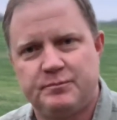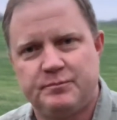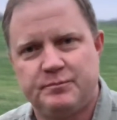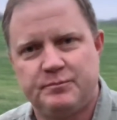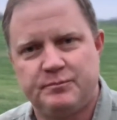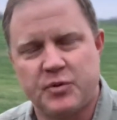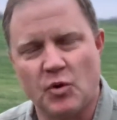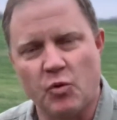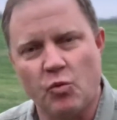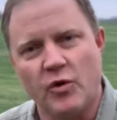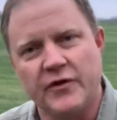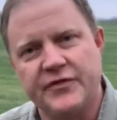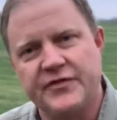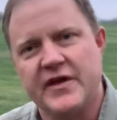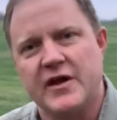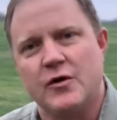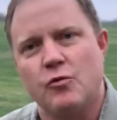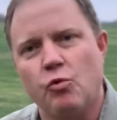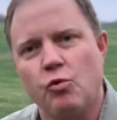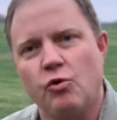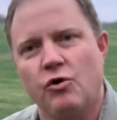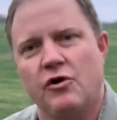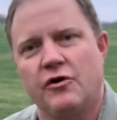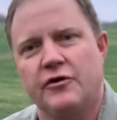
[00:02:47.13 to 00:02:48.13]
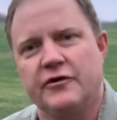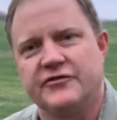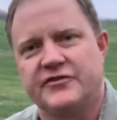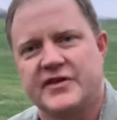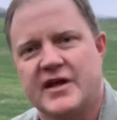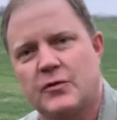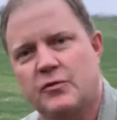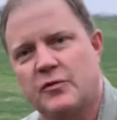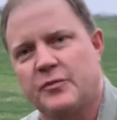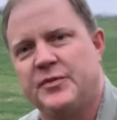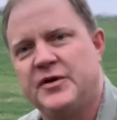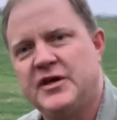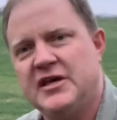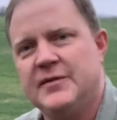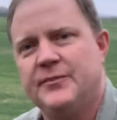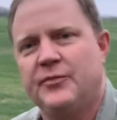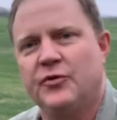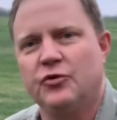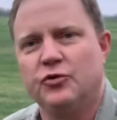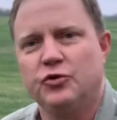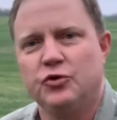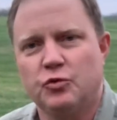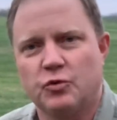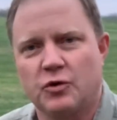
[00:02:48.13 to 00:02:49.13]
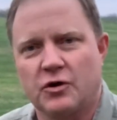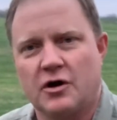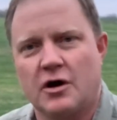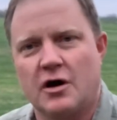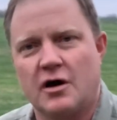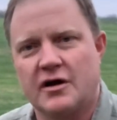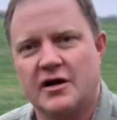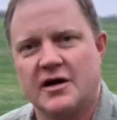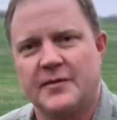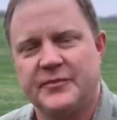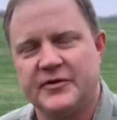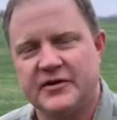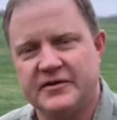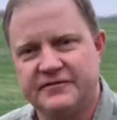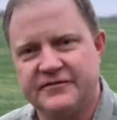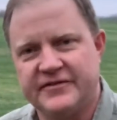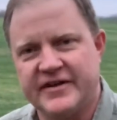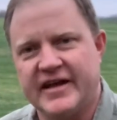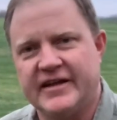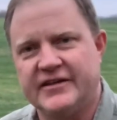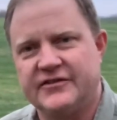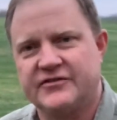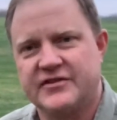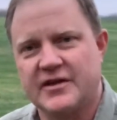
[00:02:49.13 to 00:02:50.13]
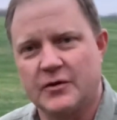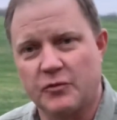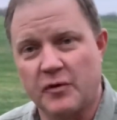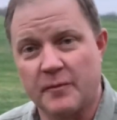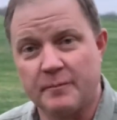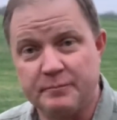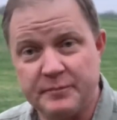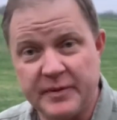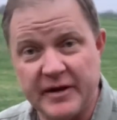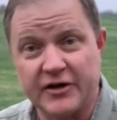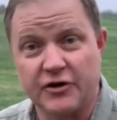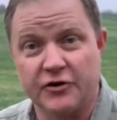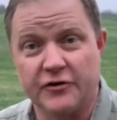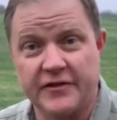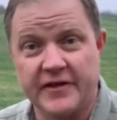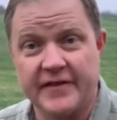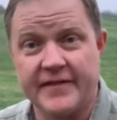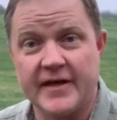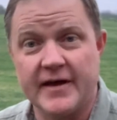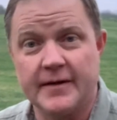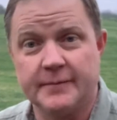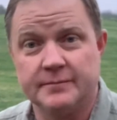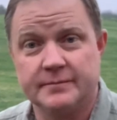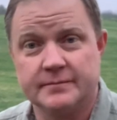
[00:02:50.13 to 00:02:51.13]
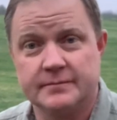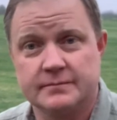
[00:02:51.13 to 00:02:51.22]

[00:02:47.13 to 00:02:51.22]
But what they were is they were people who were caught up in events that were bigger than them.